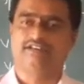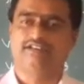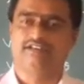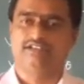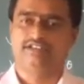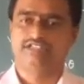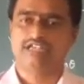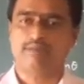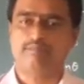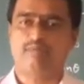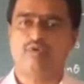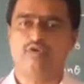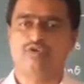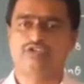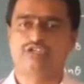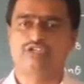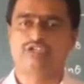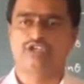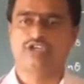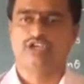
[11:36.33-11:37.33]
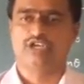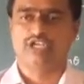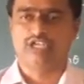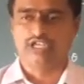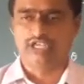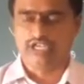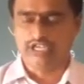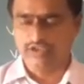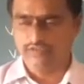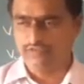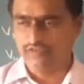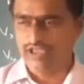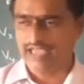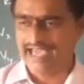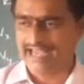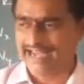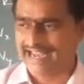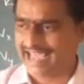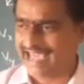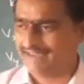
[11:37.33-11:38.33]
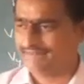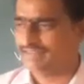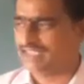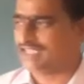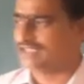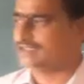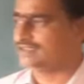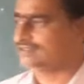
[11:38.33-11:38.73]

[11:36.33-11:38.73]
suppose if we are having